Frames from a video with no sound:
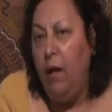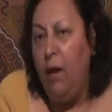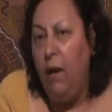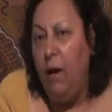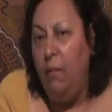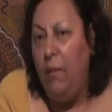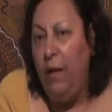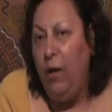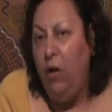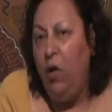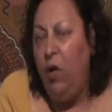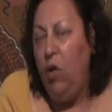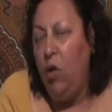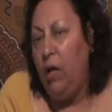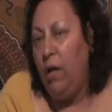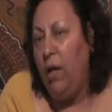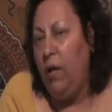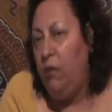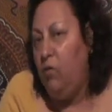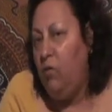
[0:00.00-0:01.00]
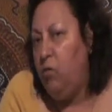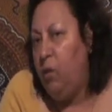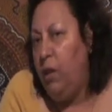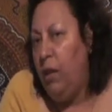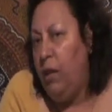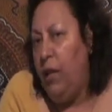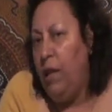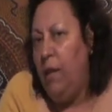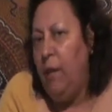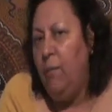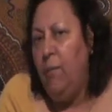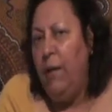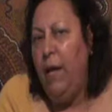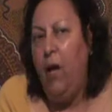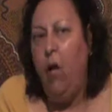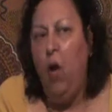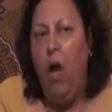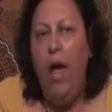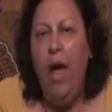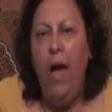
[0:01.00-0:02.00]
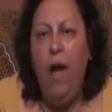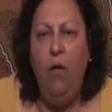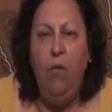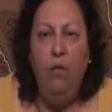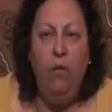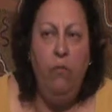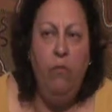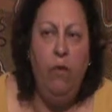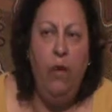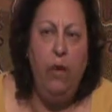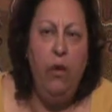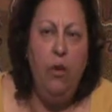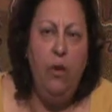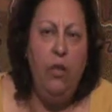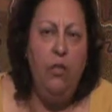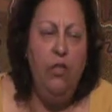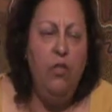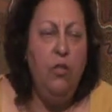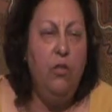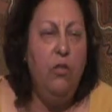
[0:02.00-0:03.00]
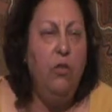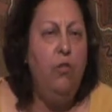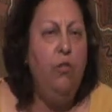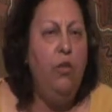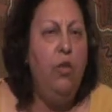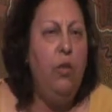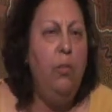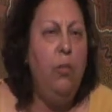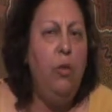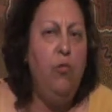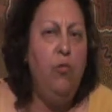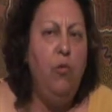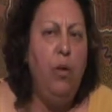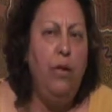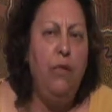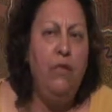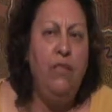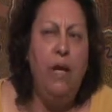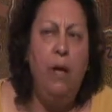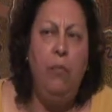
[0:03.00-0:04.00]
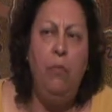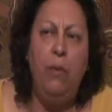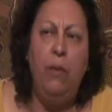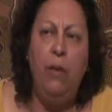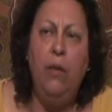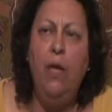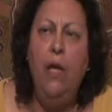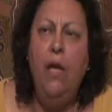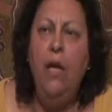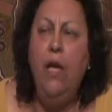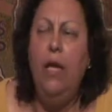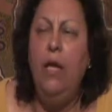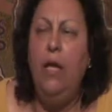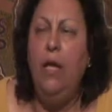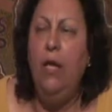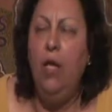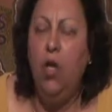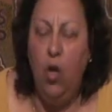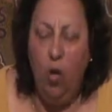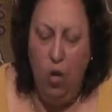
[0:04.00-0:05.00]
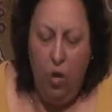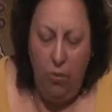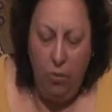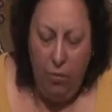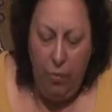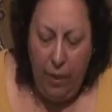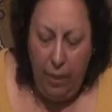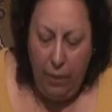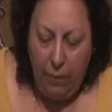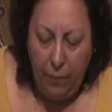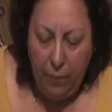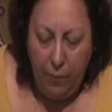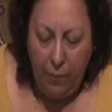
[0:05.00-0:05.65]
her country and about how the violation of human rights happen in Colombia.